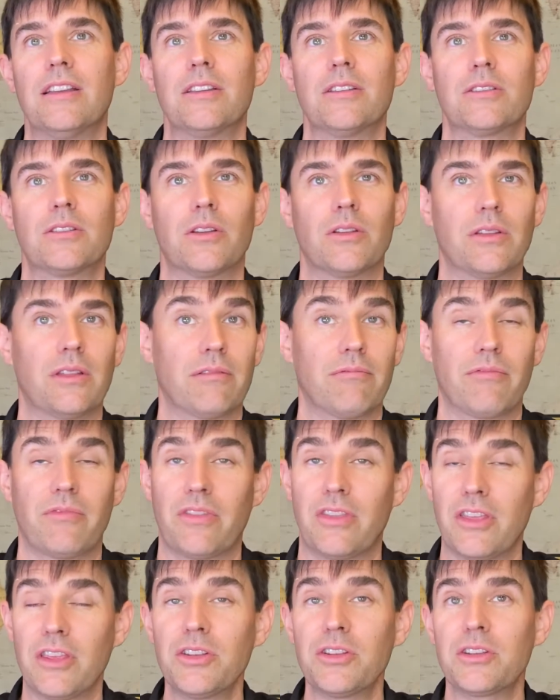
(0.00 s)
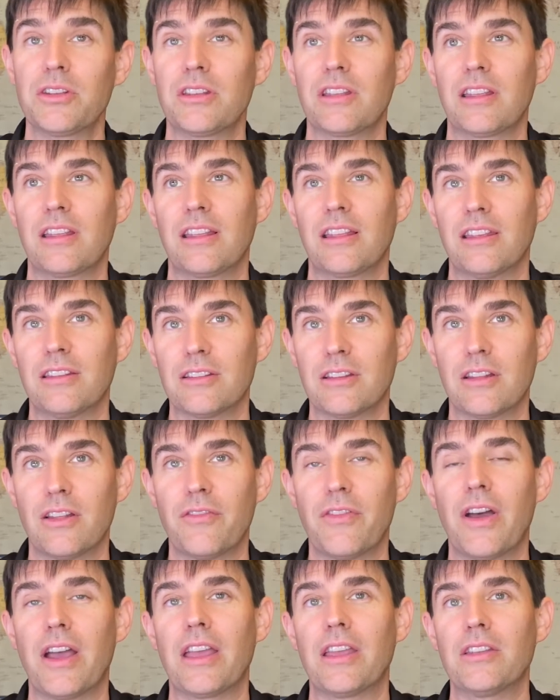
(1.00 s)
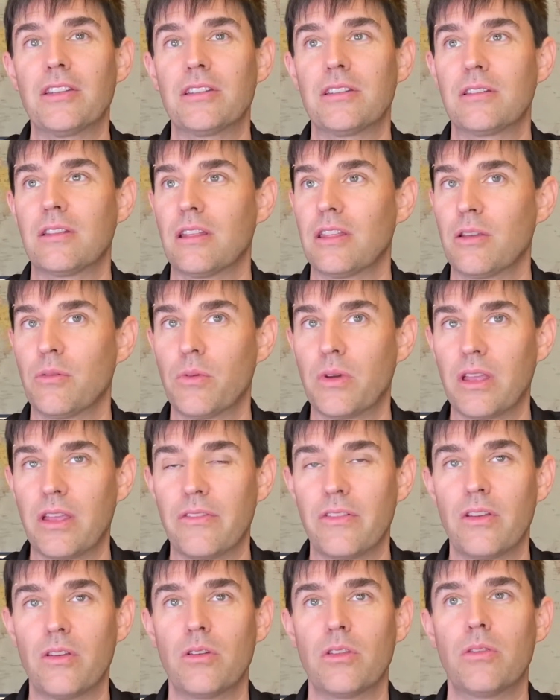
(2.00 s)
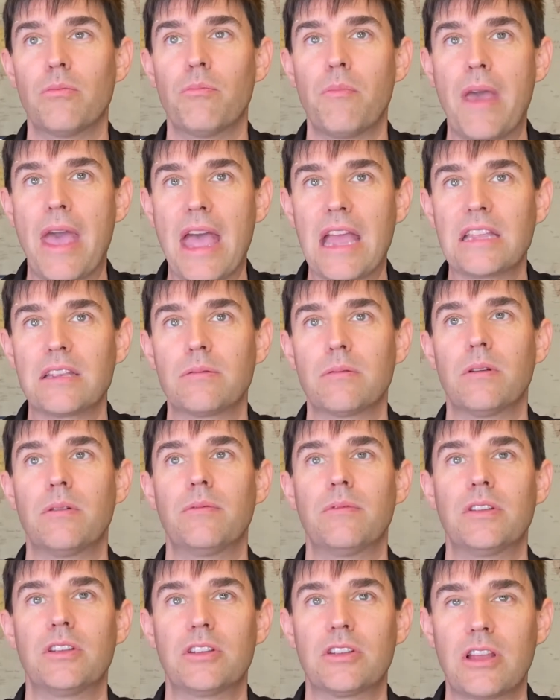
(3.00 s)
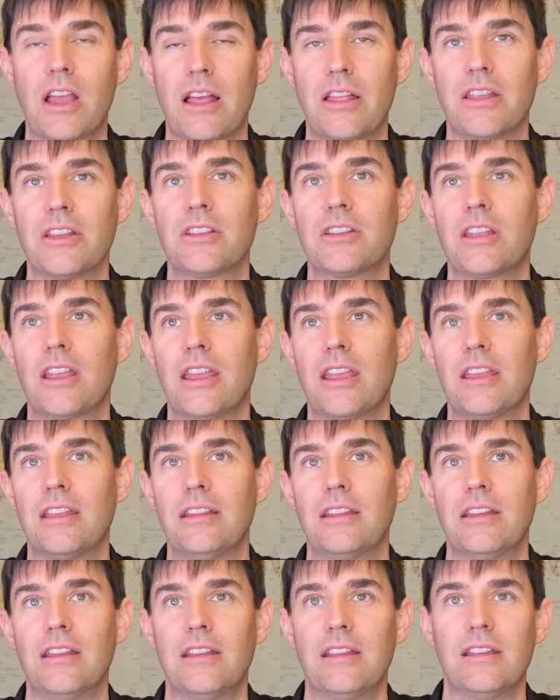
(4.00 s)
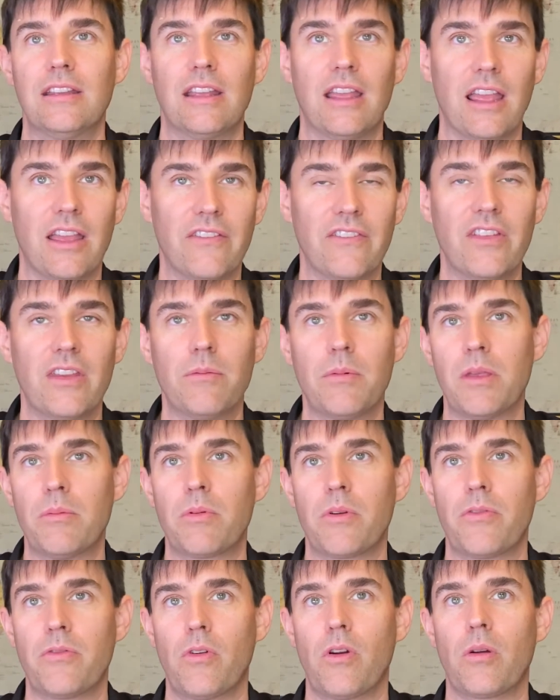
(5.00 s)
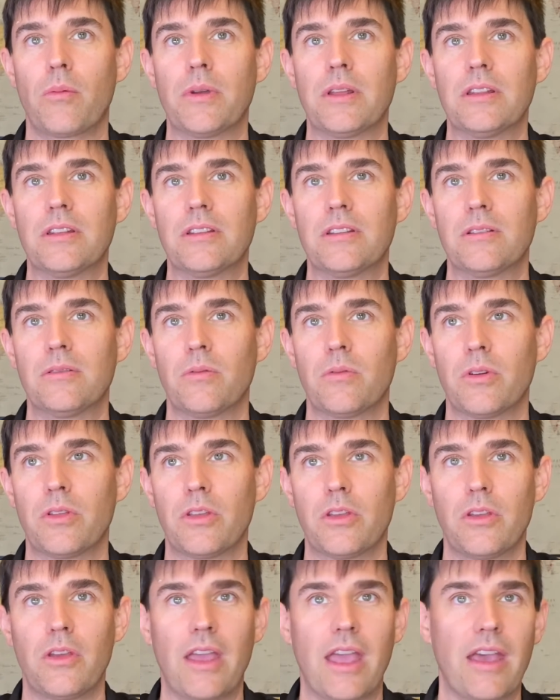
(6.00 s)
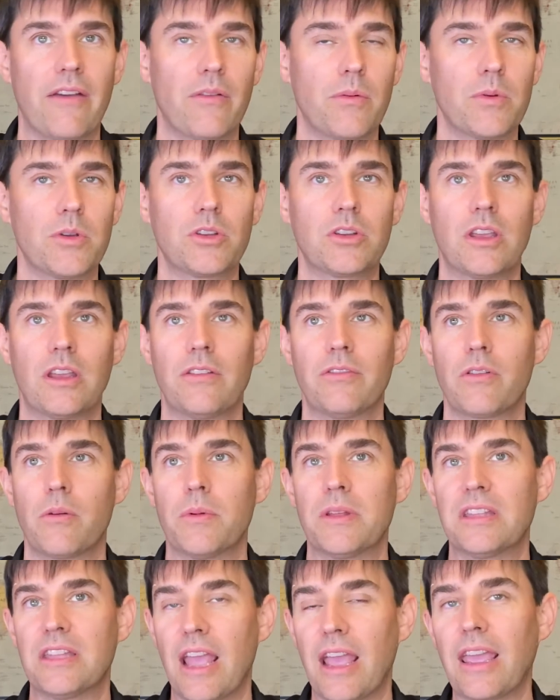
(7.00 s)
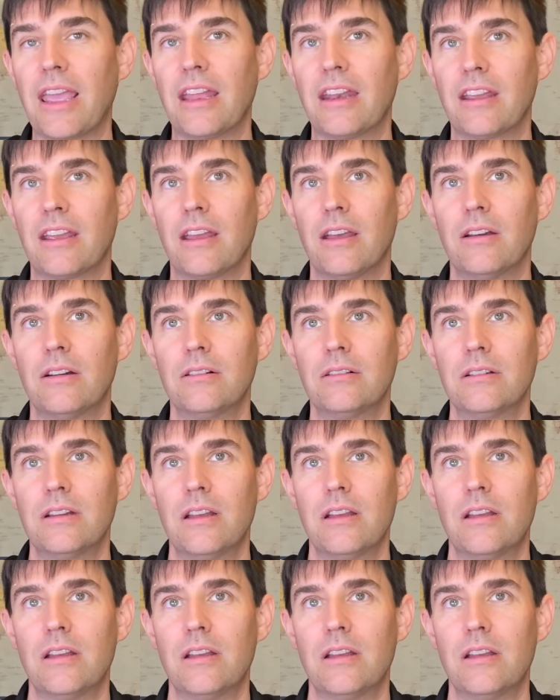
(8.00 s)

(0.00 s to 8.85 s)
So this is a device that will give you maximum solid state NVMe performance, whether you have a machine from a decade ago,